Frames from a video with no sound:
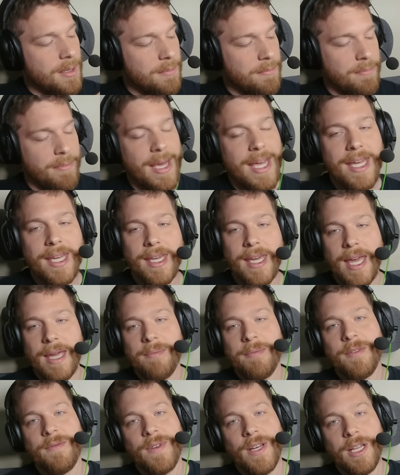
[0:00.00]
make
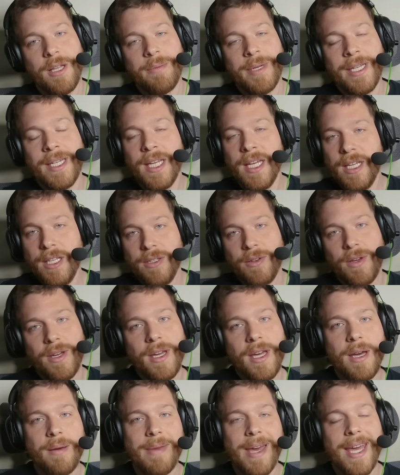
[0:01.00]
game development. You can
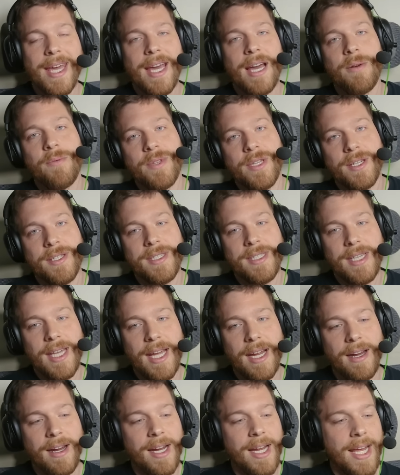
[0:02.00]
come hang out with us
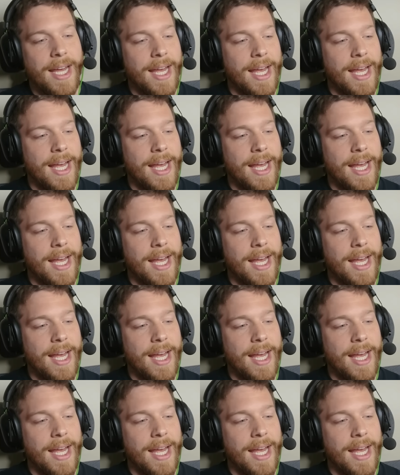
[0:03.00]
there.